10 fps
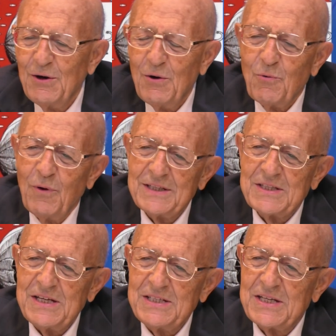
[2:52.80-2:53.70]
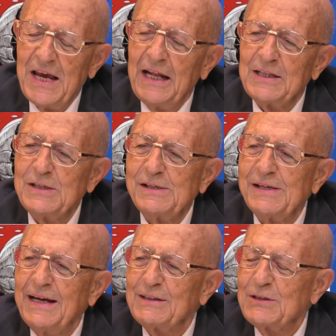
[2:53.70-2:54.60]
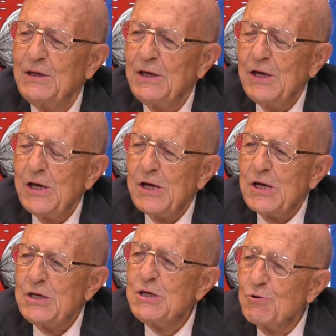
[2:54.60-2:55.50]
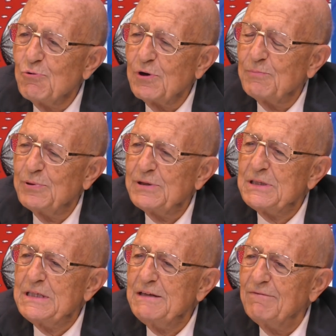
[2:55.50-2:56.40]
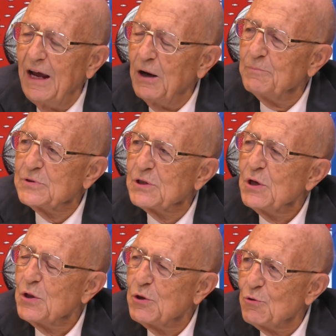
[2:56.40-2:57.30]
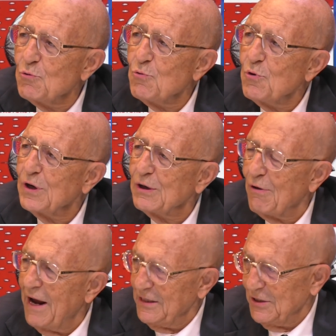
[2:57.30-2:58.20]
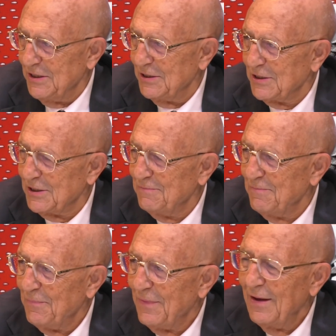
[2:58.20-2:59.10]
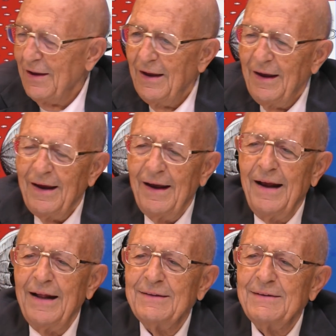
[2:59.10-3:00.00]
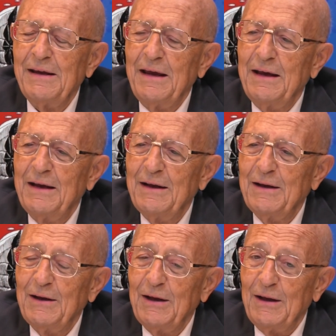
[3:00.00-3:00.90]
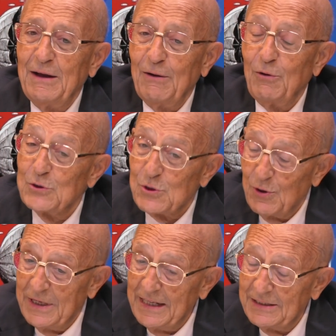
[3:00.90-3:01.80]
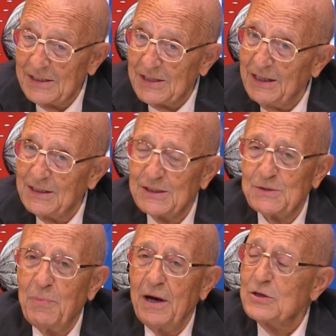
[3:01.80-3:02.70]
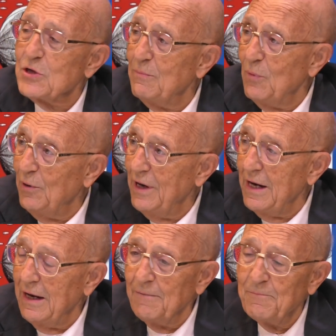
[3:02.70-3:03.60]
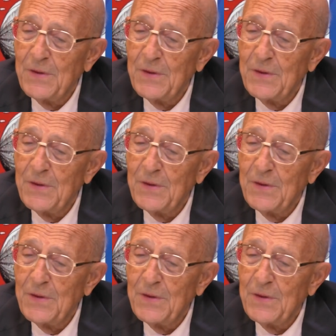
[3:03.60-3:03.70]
Once he said that Europe develops through crisis. And also another sentence by Jean Monnet,